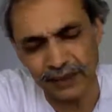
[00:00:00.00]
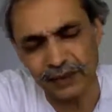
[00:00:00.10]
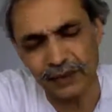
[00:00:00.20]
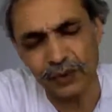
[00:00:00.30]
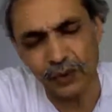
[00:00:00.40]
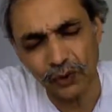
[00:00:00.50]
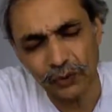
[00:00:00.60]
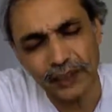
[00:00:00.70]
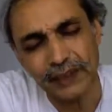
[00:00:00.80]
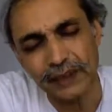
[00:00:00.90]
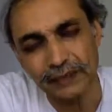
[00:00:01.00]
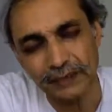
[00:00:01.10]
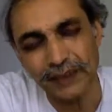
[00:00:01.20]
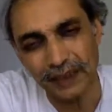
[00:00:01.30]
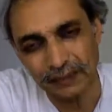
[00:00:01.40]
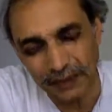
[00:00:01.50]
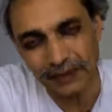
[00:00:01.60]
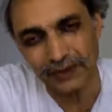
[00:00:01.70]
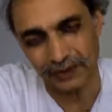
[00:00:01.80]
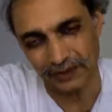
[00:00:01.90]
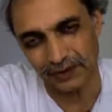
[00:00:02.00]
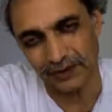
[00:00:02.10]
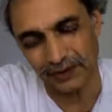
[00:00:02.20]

in so many different dimensions.